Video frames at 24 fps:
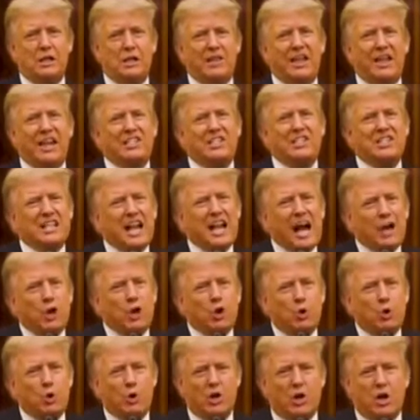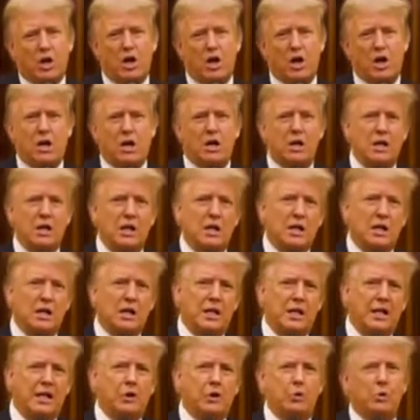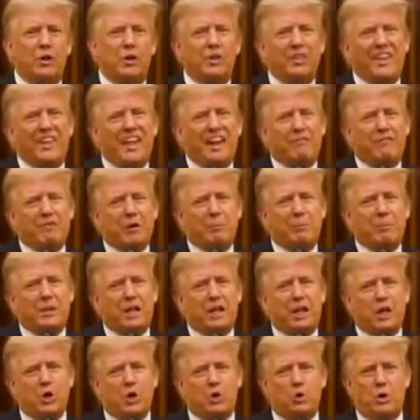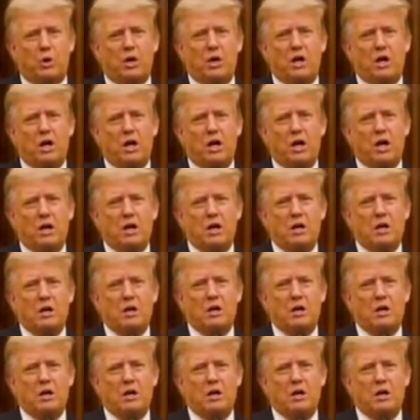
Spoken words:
That's not who we are. It will never be who we are.